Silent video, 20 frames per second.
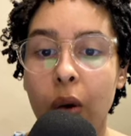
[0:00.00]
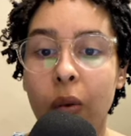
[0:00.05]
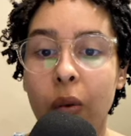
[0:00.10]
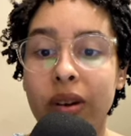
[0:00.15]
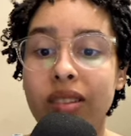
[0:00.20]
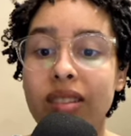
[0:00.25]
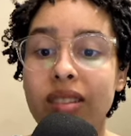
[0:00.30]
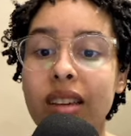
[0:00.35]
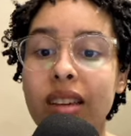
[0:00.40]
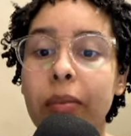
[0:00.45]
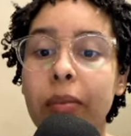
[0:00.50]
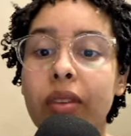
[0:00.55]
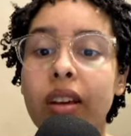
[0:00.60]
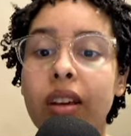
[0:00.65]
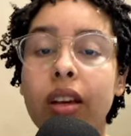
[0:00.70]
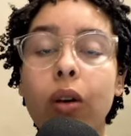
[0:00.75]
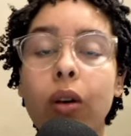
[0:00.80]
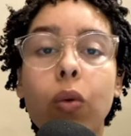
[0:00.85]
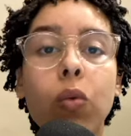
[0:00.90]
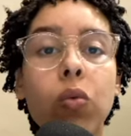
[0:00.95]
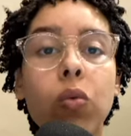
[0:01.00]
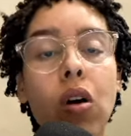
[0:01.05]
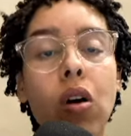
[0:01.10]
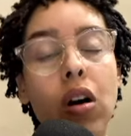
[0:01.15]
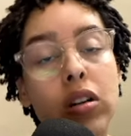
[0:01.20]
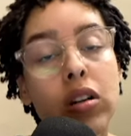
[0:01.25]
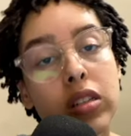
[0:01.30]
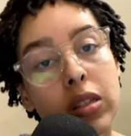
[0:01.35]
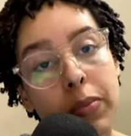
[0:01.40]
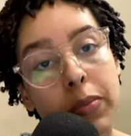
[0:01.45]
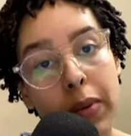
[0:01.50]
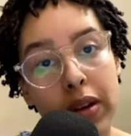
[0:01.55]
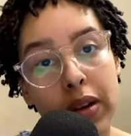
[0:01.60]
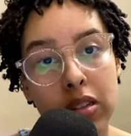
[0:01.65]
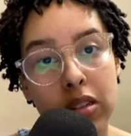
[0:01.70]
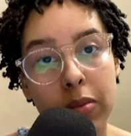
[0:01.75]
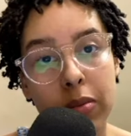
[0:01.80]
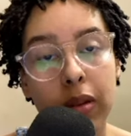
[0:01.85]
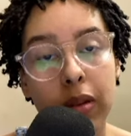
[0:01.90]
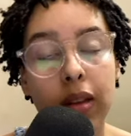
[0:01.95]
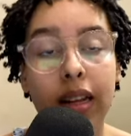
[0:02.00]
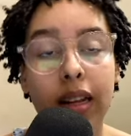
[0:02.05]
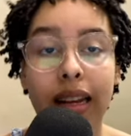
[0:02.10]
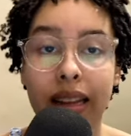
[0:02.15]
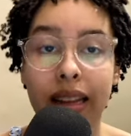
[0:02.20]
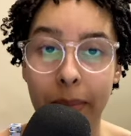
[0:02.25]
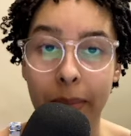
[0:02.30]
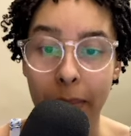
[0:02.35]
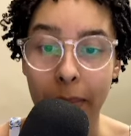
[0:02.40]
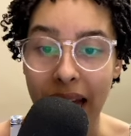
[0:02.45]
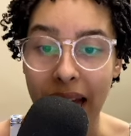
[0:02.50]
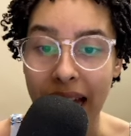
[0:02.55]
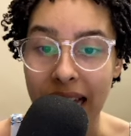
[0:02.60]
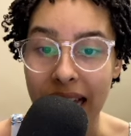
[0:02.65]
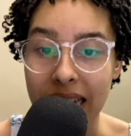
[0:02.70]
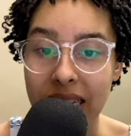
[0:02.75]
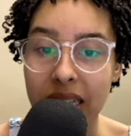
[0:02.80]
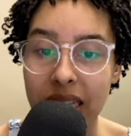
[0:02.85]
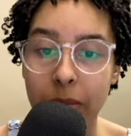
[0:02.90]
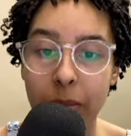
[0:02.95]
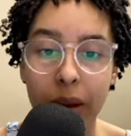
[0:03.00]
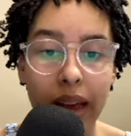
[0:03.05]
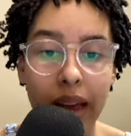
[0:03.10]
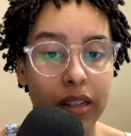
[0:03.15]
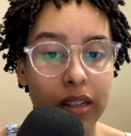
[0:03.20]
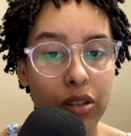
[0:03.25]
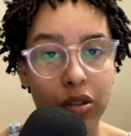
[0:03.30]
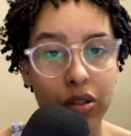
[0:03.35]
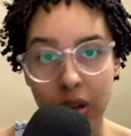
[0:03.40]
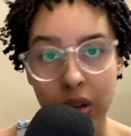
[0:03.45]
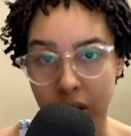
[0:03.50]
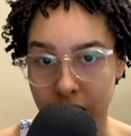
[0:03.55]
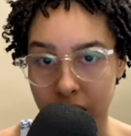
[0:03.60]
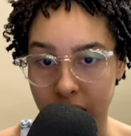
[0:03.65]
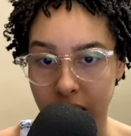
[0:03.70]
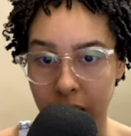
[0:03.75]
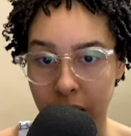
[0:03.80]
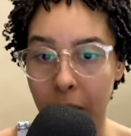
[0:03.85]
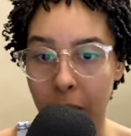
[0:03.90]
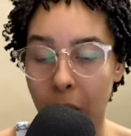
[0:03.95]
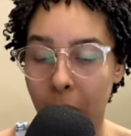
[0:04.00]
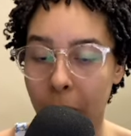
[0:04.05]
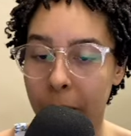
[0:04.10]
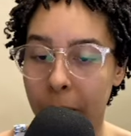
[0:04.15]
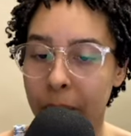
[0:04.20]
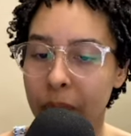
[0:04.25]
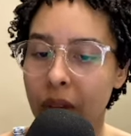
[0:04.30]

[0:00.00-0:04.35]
When something was possible in the past, but it's not anymore.